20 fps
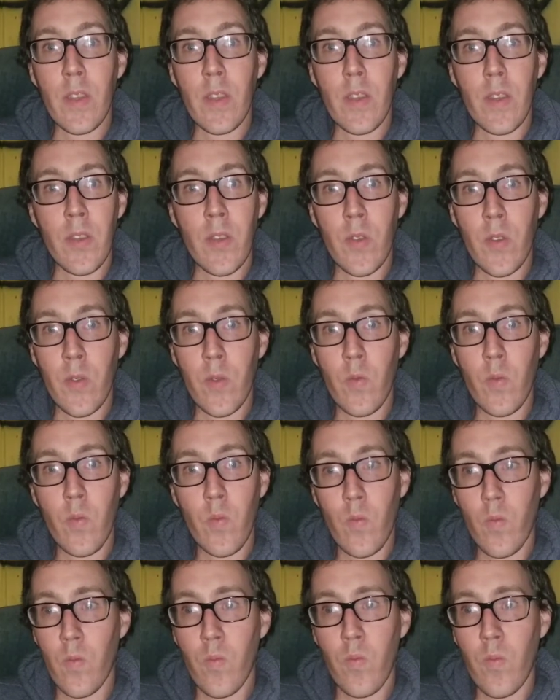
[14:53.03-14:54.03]

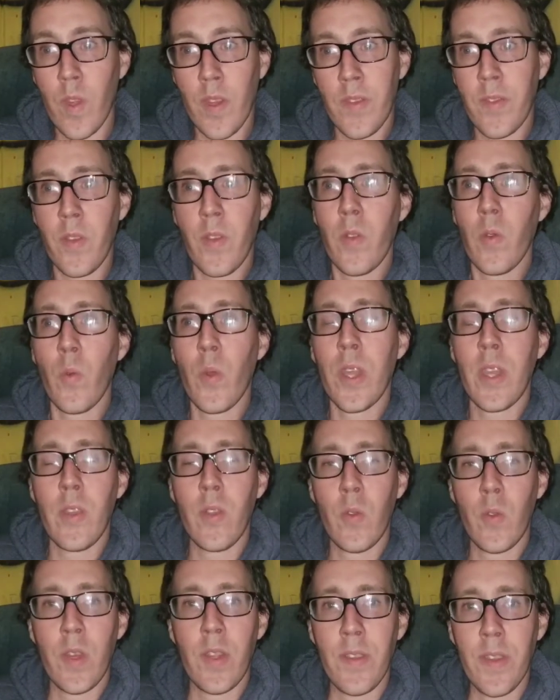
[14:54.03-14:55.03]

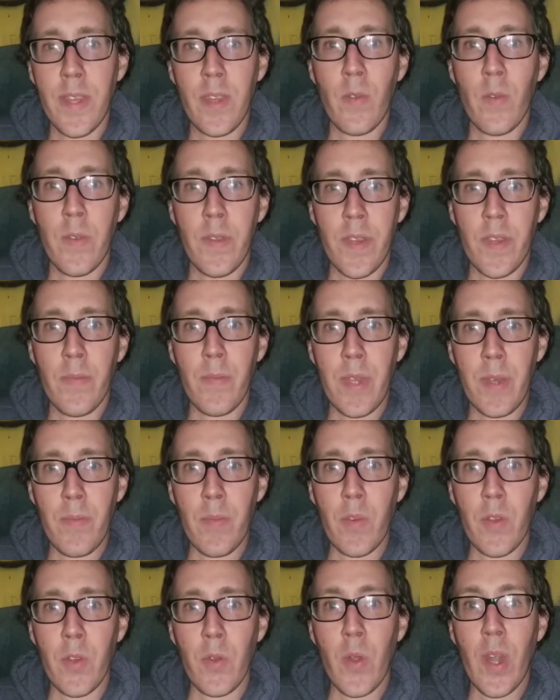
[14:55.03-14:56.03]
you can deal with these
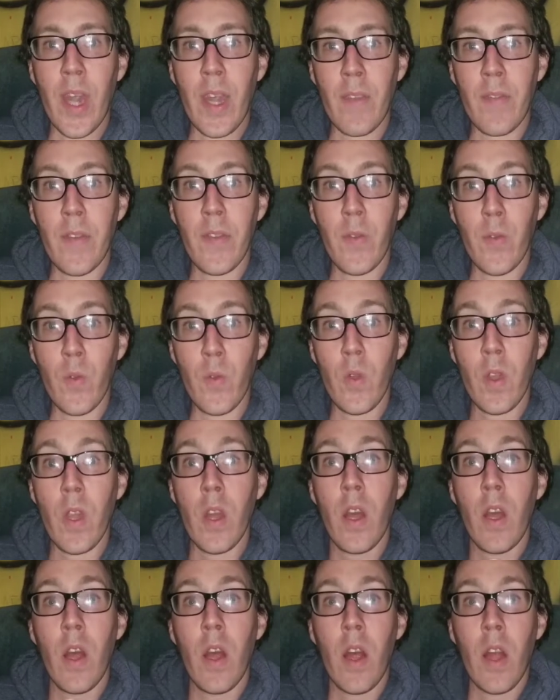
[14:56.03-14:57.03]
people. You have to
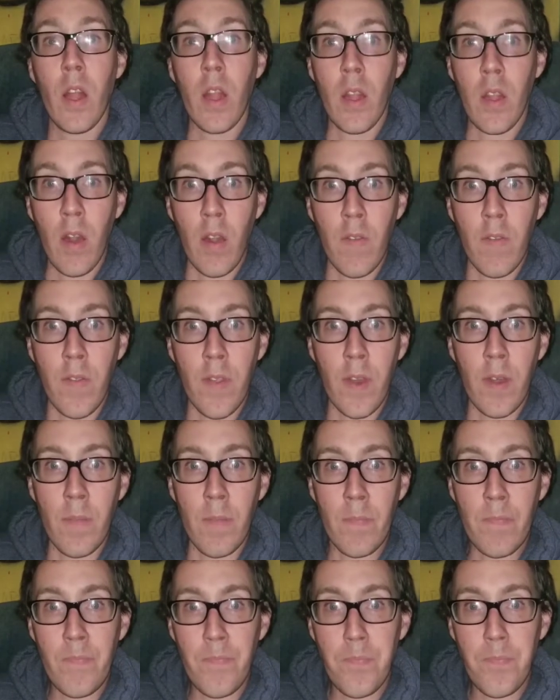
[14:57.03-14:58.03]
love them.
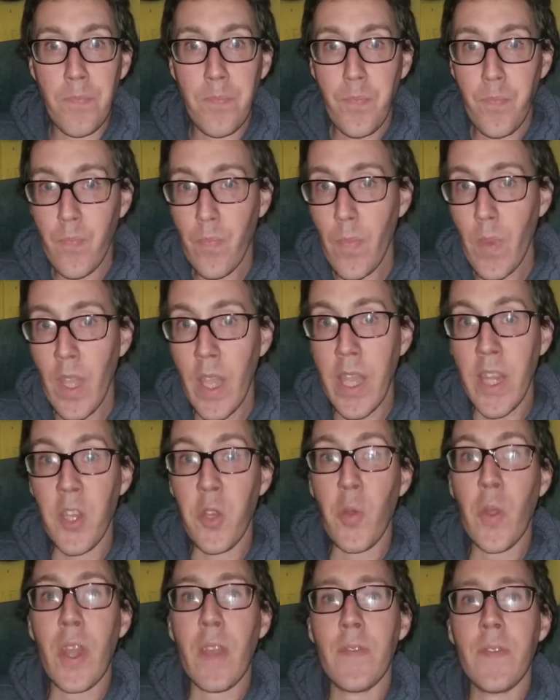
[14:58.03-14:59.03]
And you
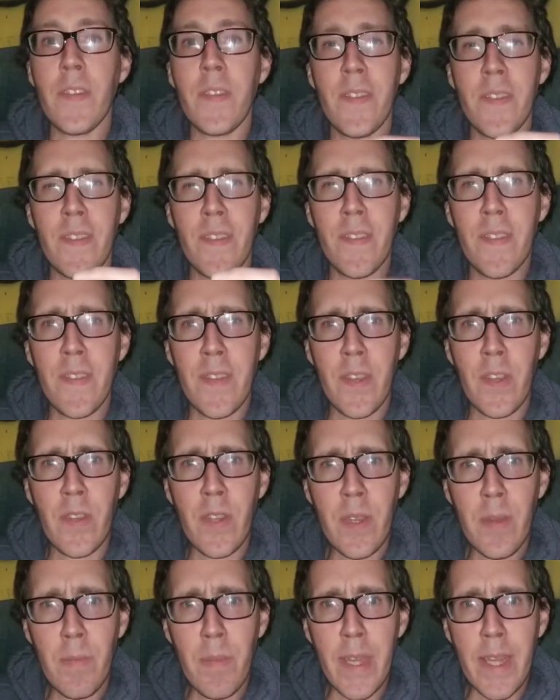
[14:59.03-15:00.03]
have to
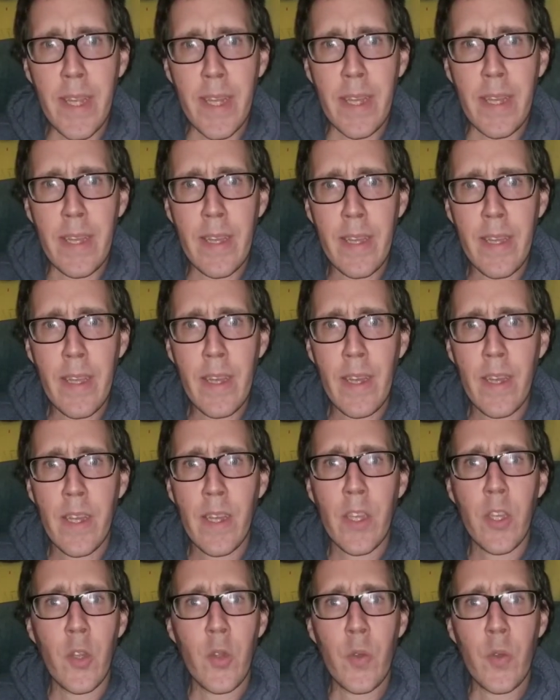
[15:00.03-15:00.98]
sincerely mean it. You